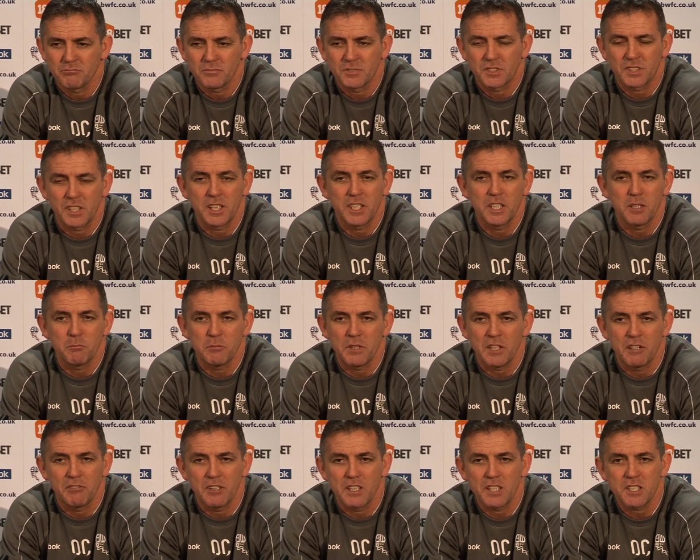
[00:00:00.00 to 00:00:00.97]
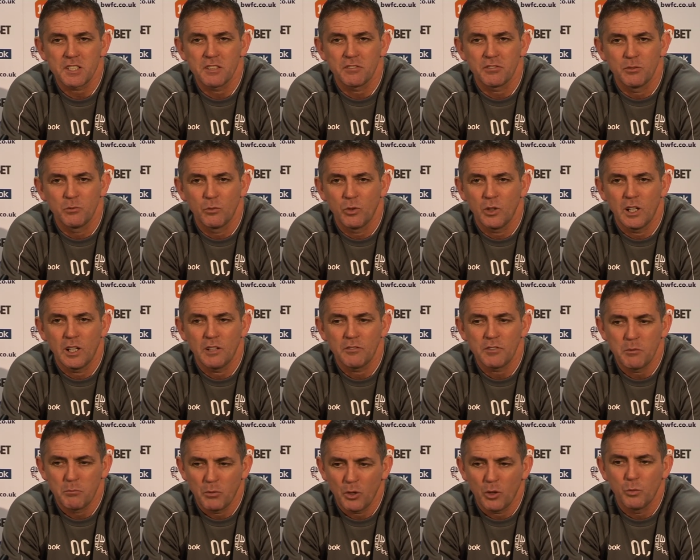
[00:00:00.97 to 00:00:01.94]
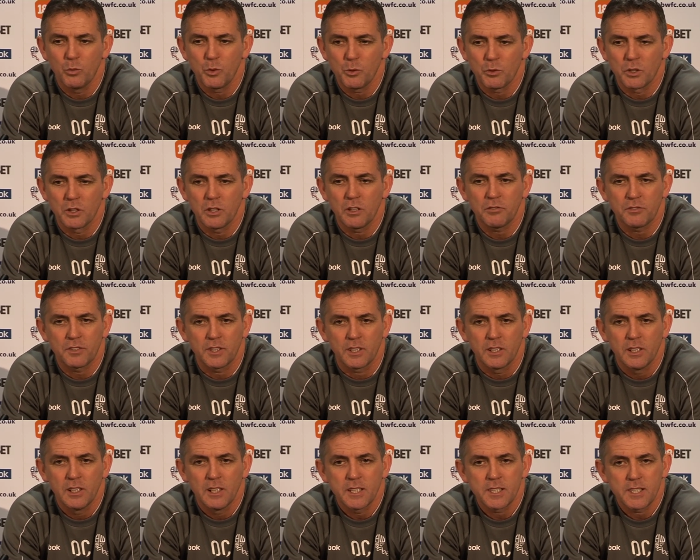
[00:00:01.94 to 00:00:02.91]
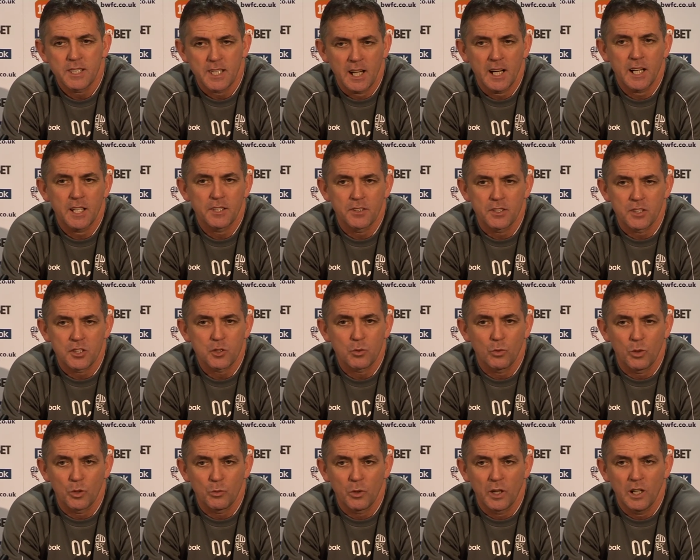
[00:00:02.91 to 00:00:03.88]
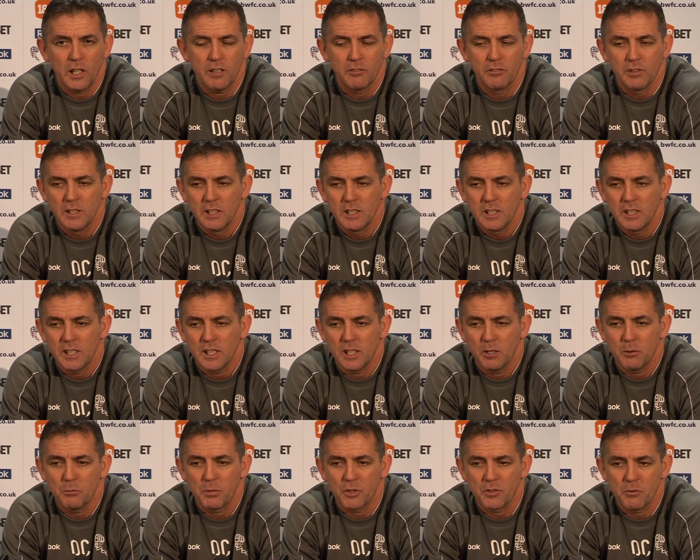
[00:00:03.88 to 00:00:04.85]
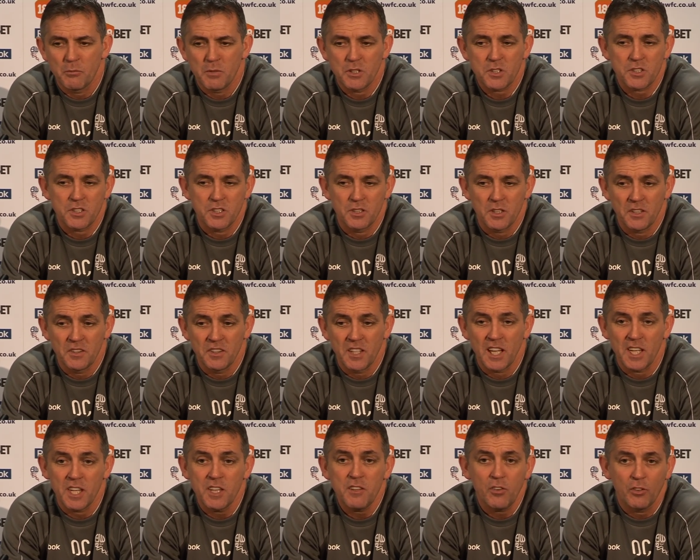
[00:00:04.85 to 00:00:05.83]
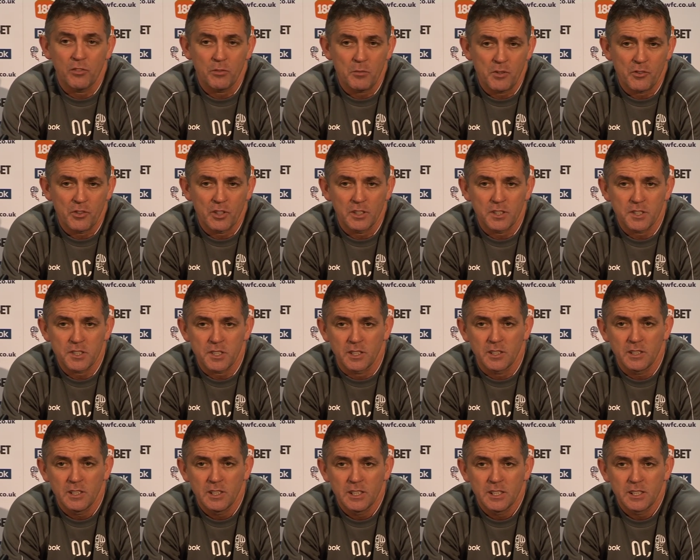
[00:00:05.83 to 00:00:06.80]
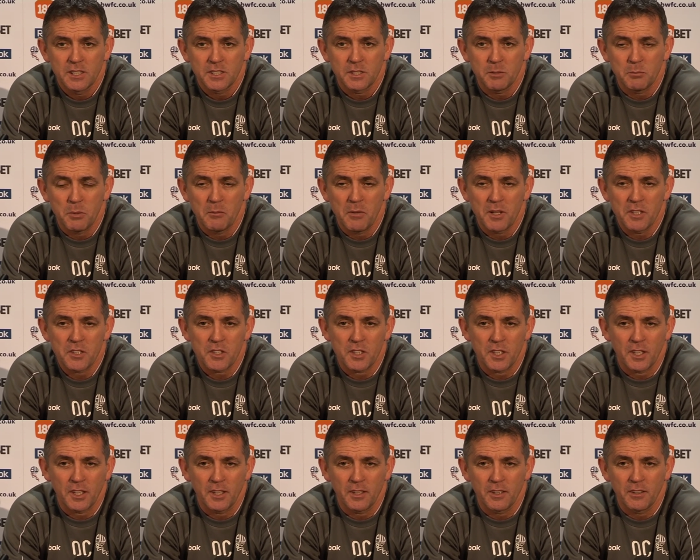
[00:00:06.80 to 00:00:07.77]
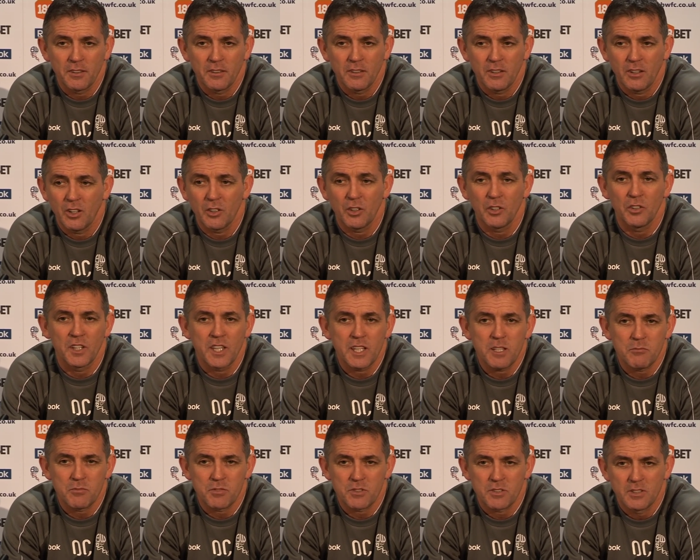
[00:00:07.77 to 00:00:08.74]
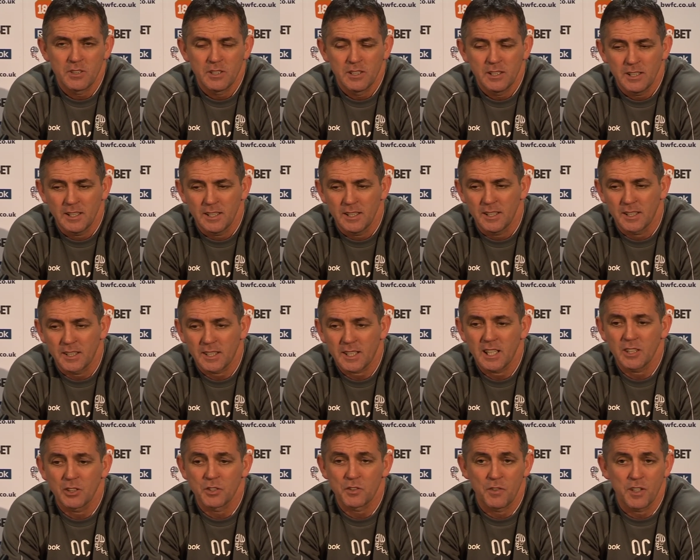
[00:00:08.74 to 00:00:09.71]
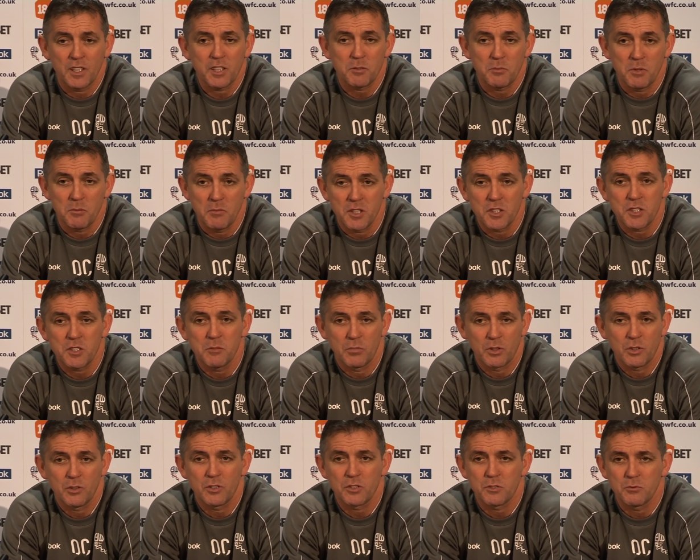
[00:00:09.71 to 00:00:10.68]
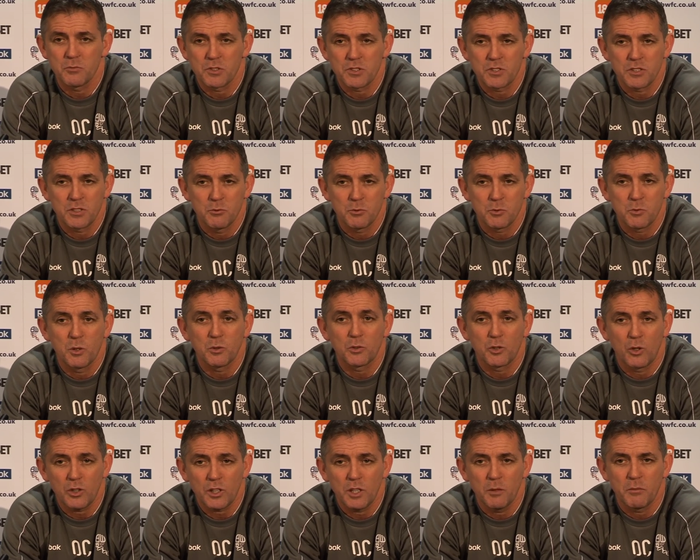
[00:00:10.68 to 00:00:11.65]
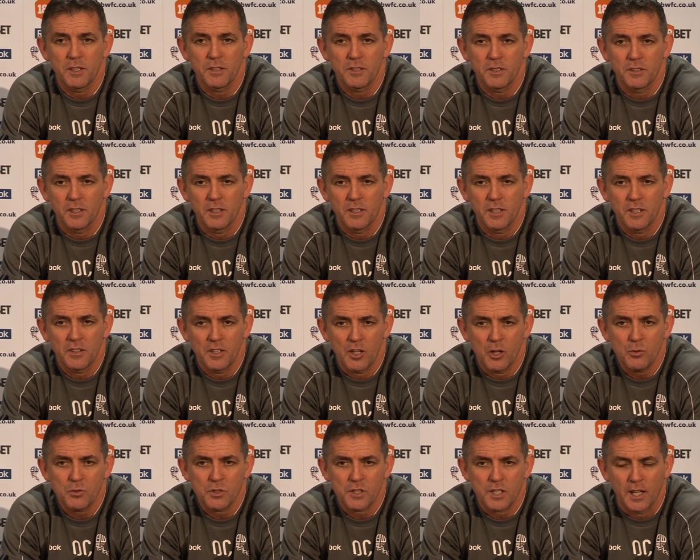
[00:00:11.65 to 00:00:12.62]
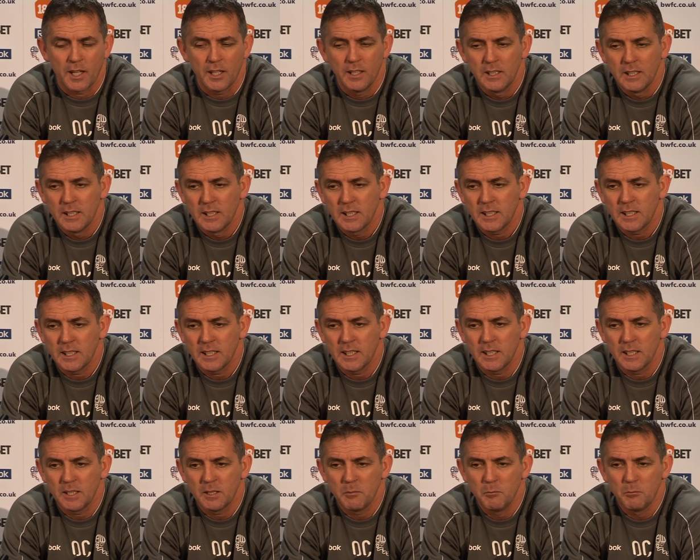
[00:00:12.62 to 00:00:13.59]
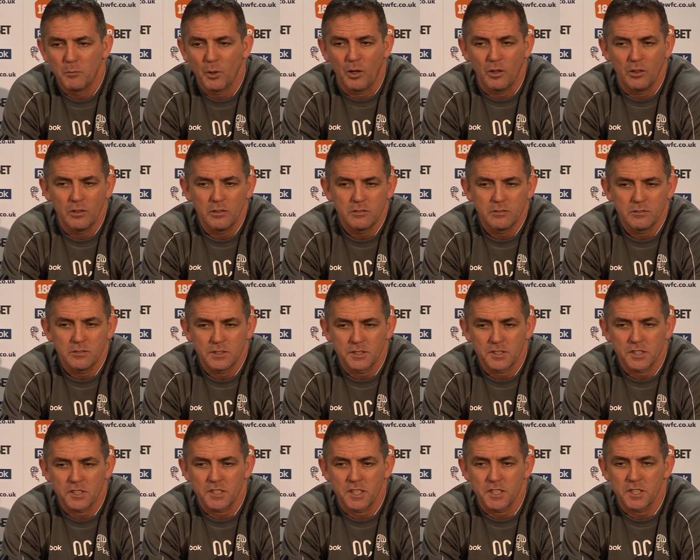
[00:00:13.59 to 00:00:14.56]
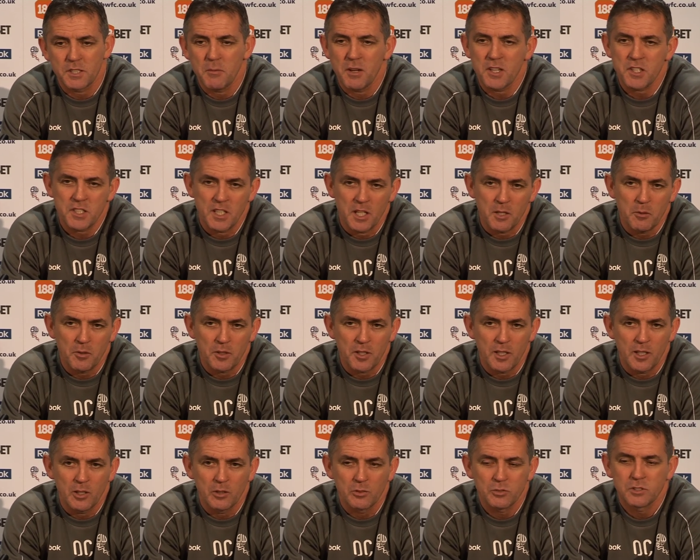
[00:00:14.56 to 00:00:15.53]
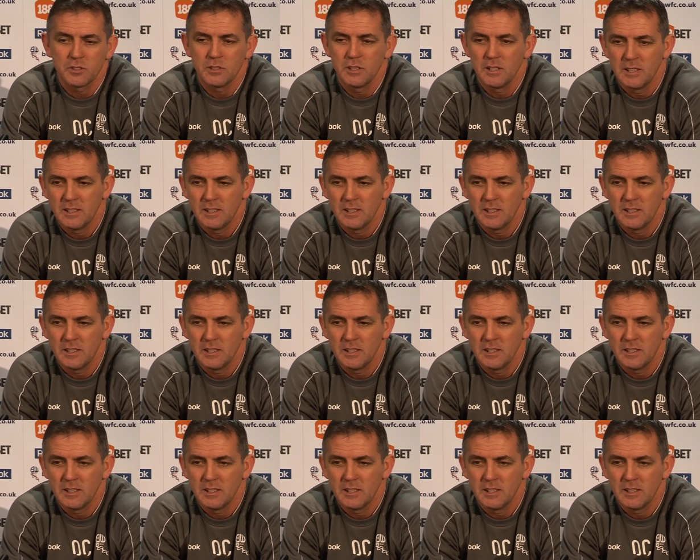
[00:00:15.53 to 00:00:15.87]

sit here and be evasive and what have you, but we would love to, to add to the squad we have. It would be remiss and, and naive of me, really, to, to be mentioning other names. Uh, Carlos Vela has been mentioned because it was it was well documented at, at the outset. Uh, but as I say, to mention anybody else,